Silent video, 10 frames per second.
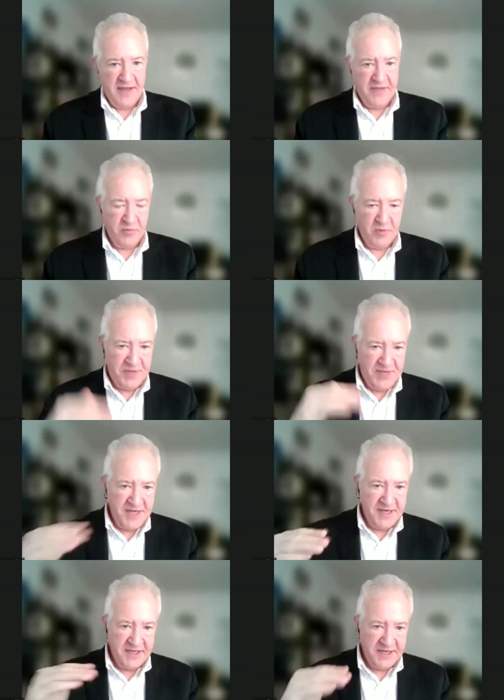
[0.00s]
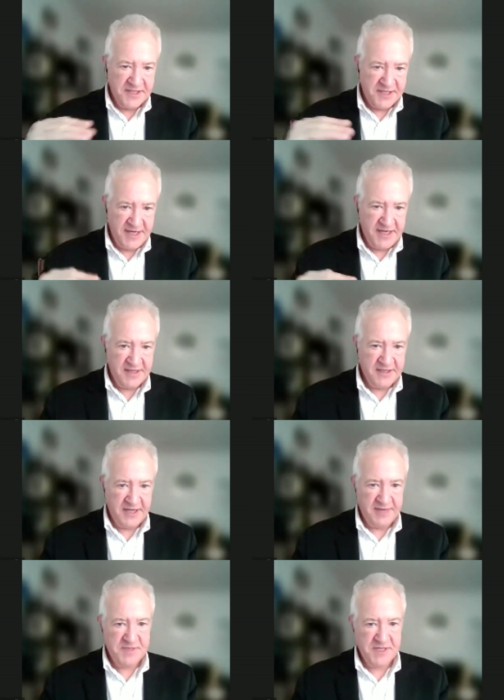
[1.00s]
and they repeatedly cited the
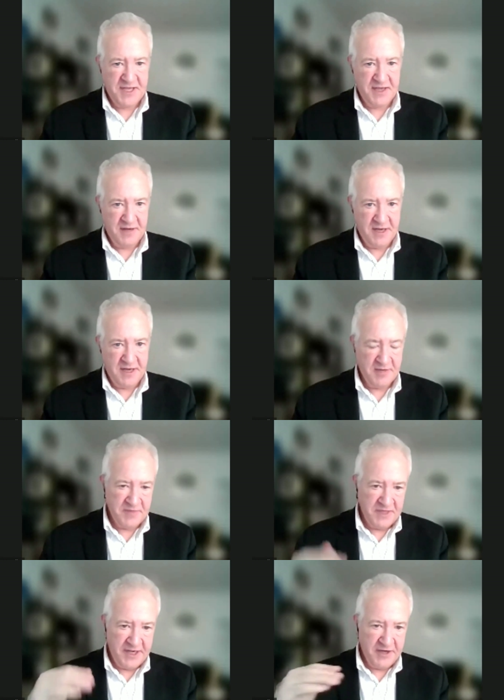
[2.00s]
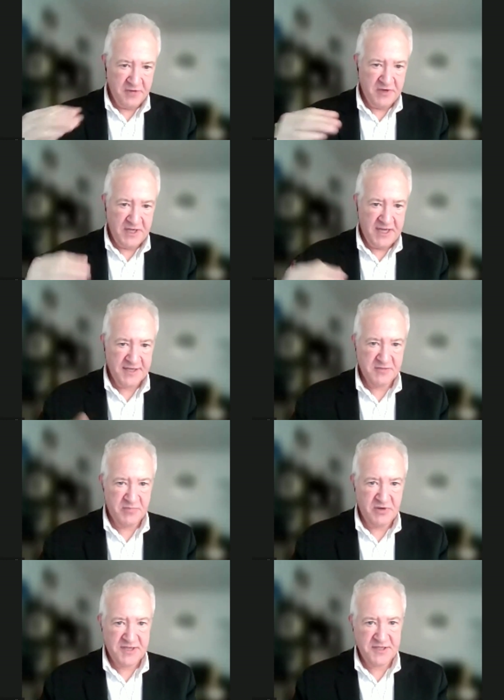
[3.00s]
Leipzig, um, the Landover
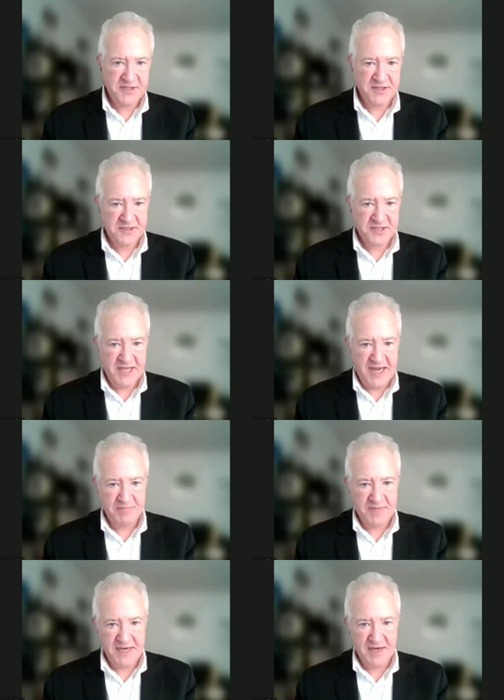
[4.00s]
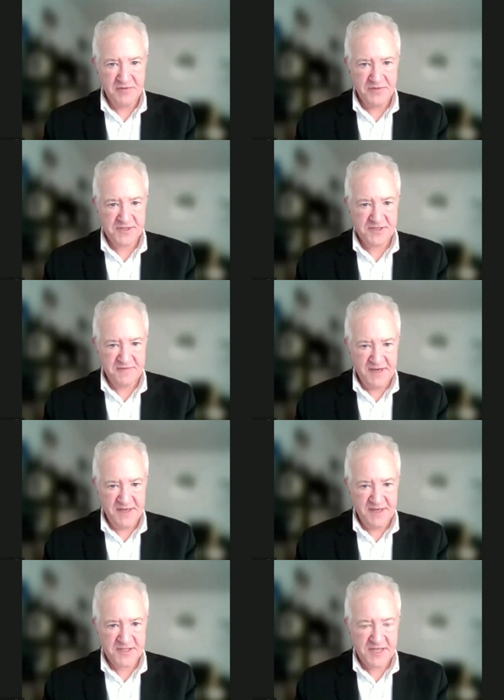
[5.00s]
Castle precedent to slap down this
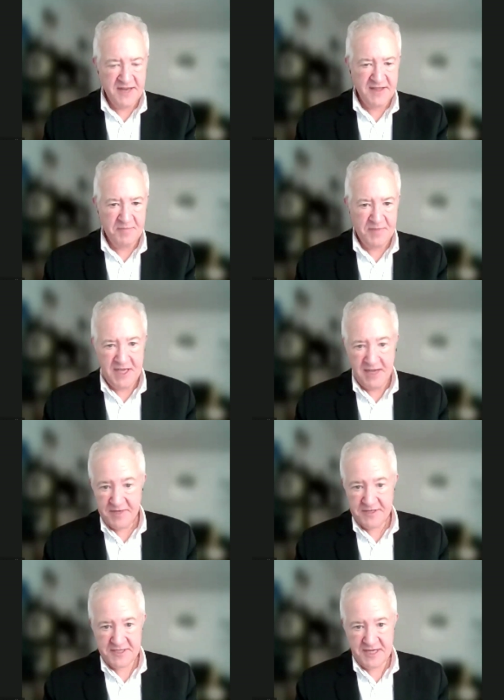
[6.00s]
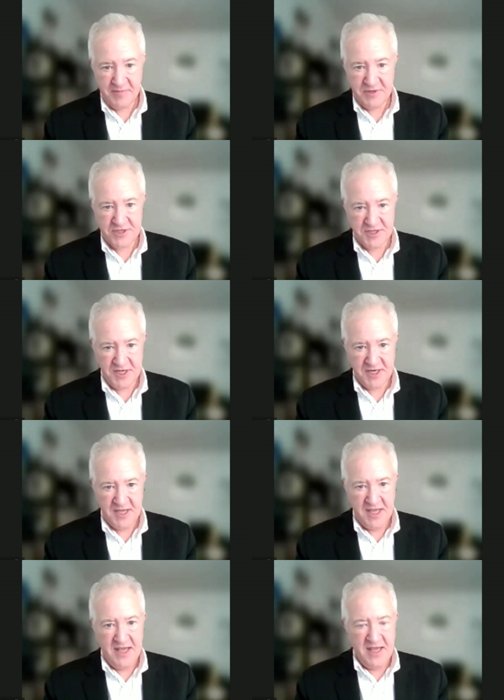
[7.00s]
defense. And that became an established thing.
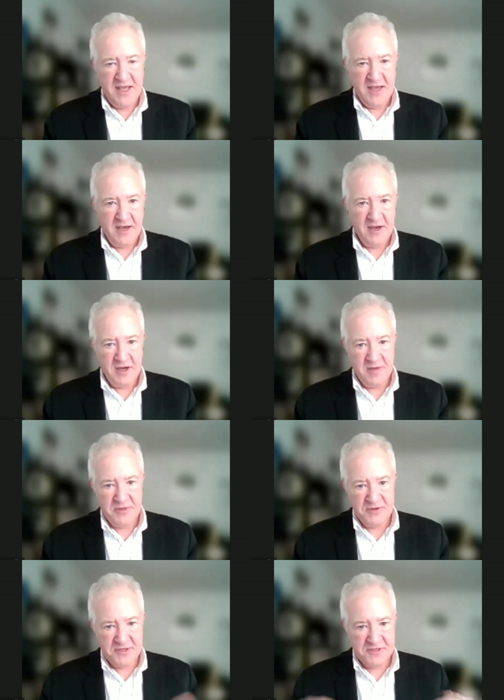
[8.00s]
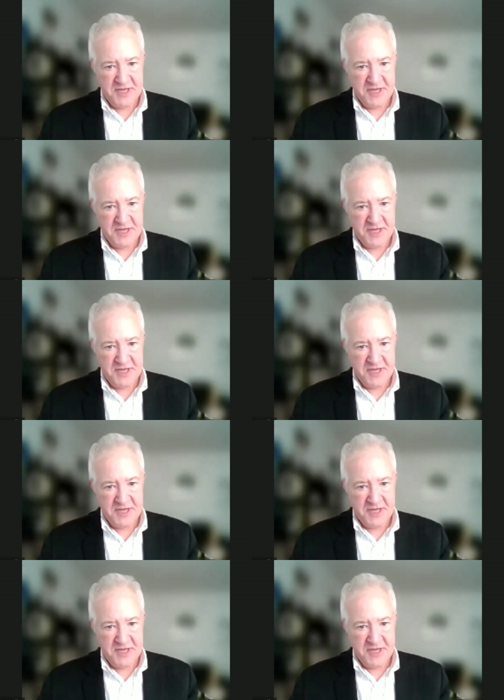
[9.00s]
Um, there's an